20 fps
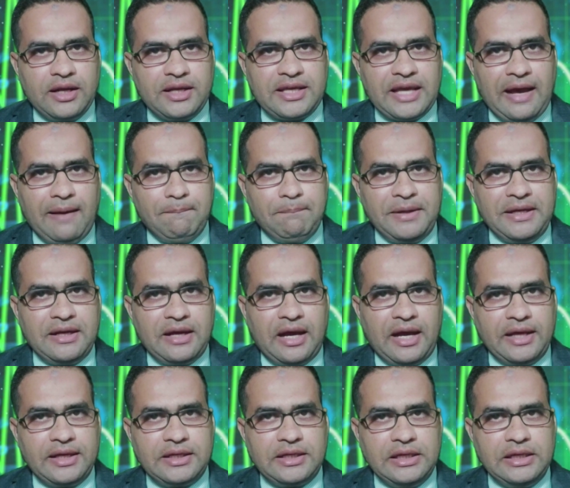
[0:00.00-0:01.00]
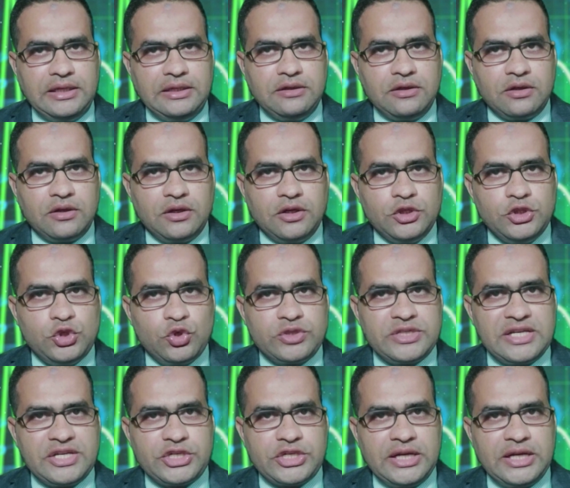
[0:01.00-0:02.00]
Camping, hiking,
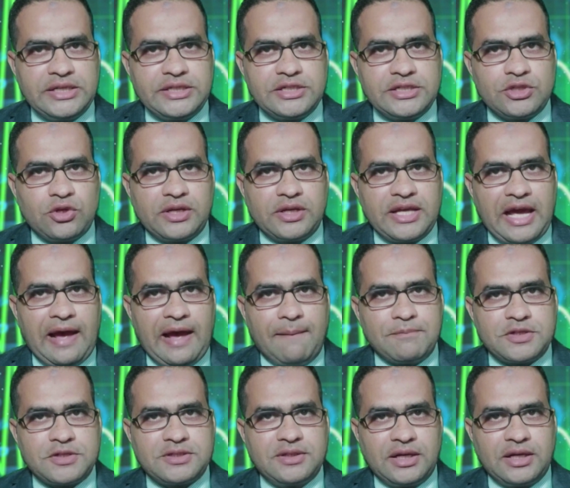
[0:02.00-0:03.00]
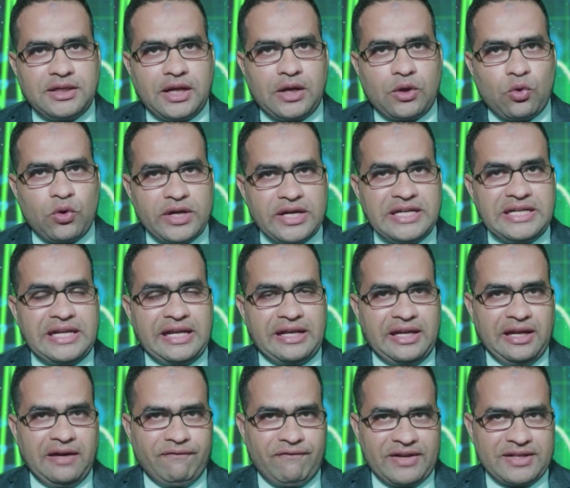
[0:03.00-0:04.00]
using shelters or camps that are rodent
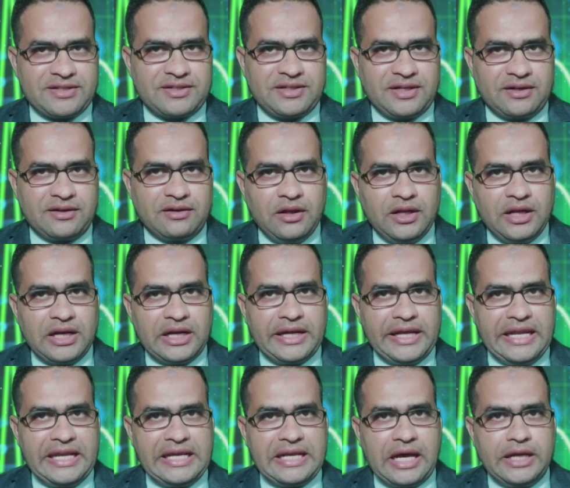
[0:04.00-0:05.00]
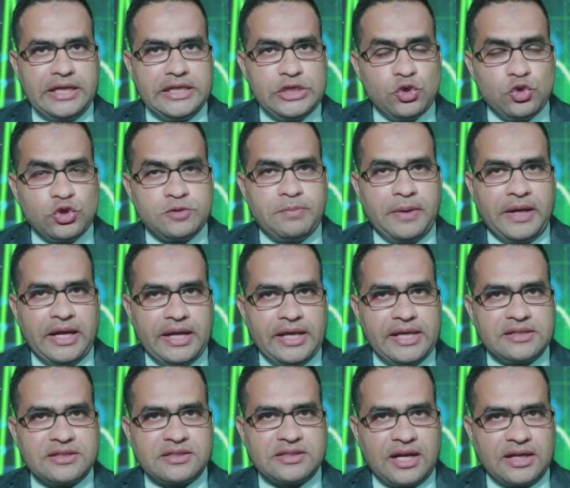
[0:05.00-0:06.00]
infested. Cleaning unused
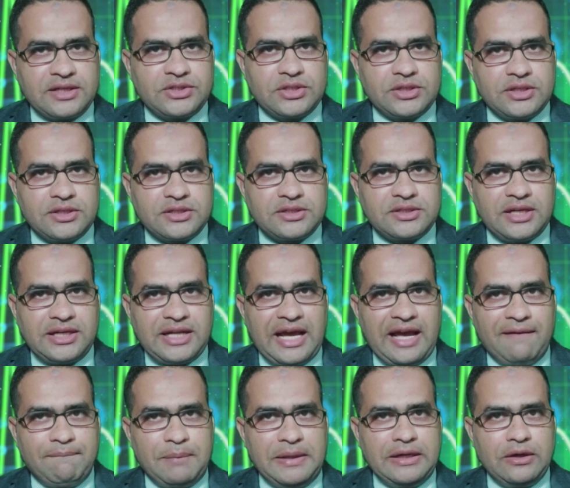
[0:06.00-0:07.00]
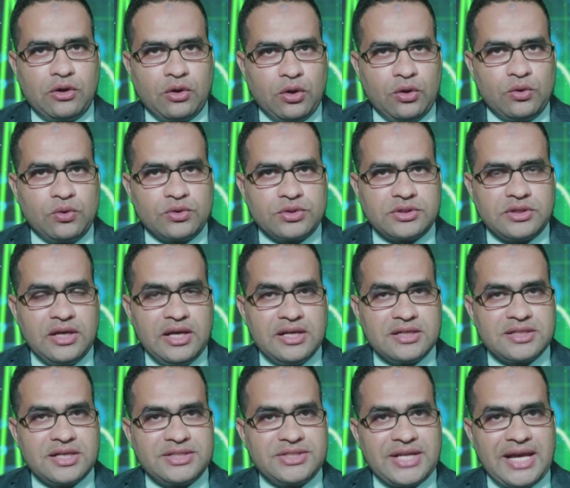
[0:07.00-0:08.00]
buildings, structures that have been closed
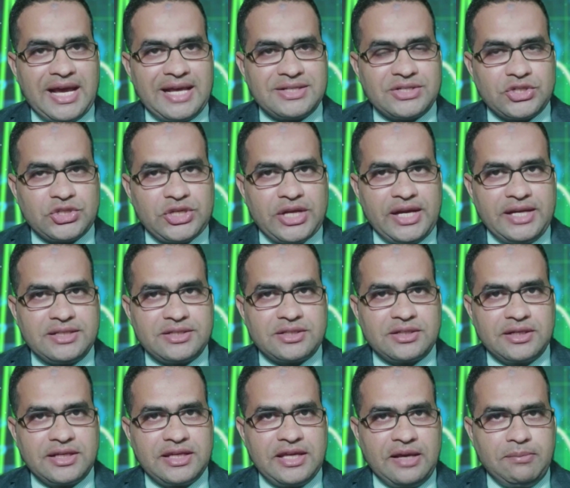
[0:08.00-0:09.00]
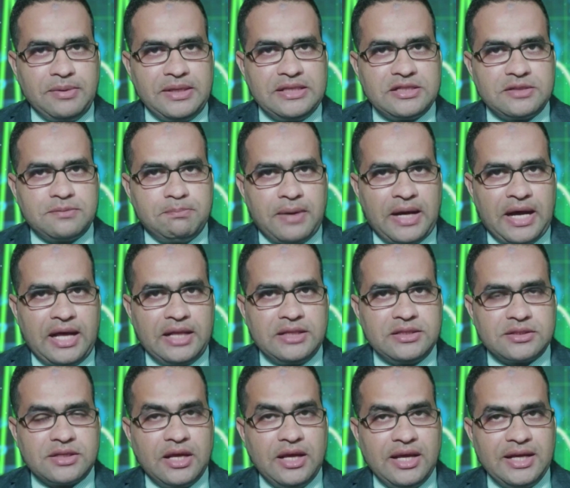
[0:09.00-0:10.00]
such as sheds, cabins,
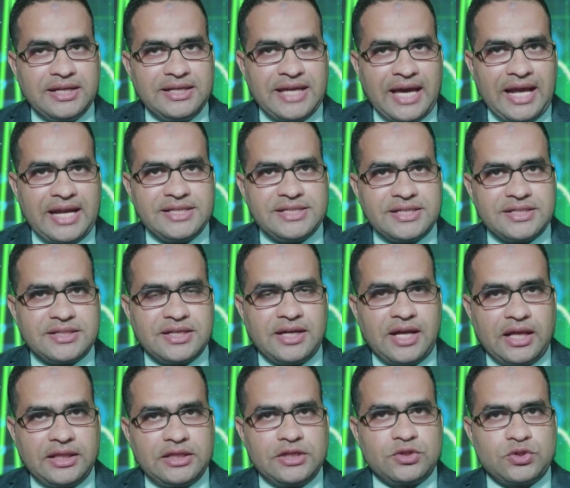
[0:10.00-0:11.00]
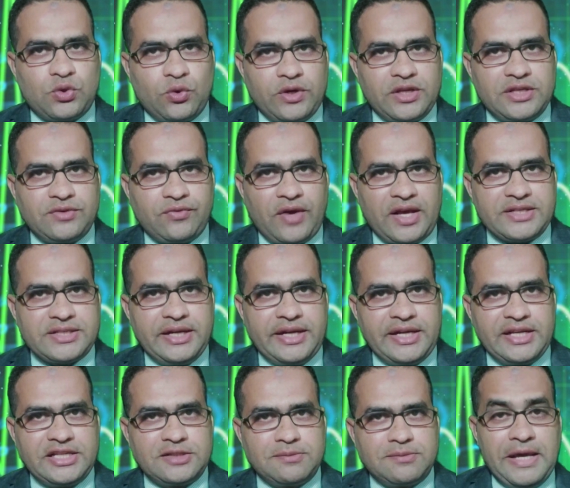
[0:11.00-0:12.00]
barns, garages and other storage
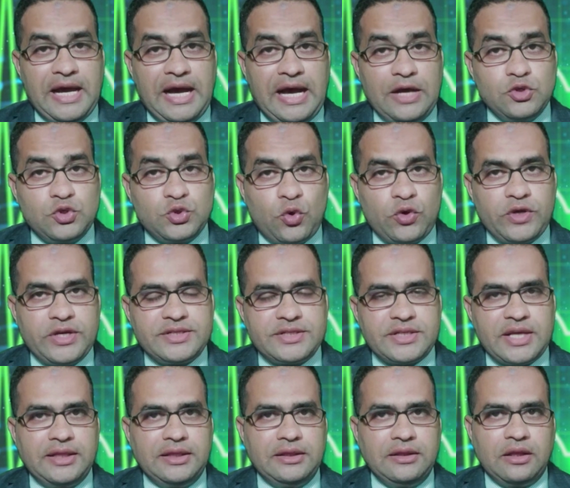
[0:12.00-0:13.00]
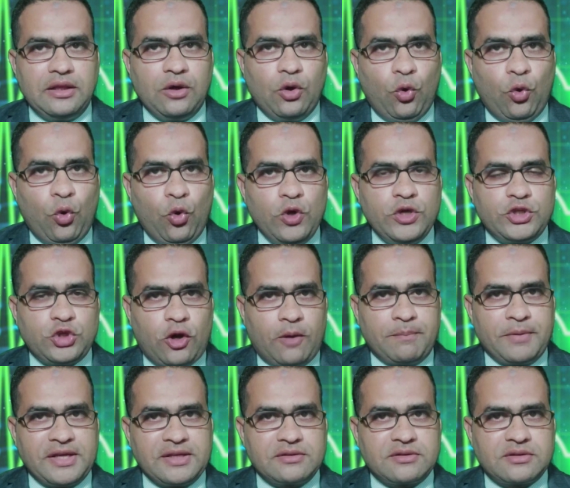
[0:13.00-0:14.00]
facilities may house rodents and old
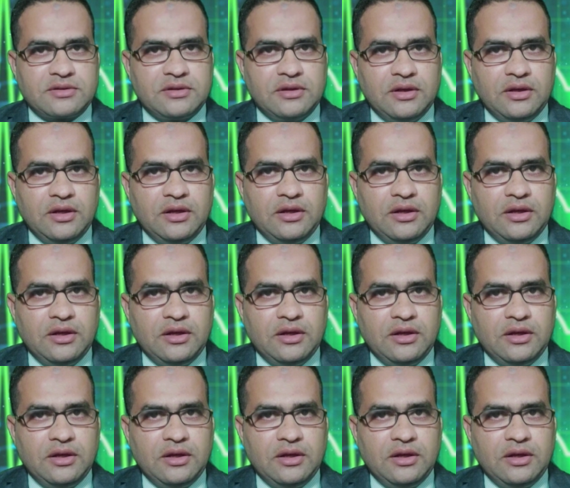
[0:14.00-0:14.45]
droppings.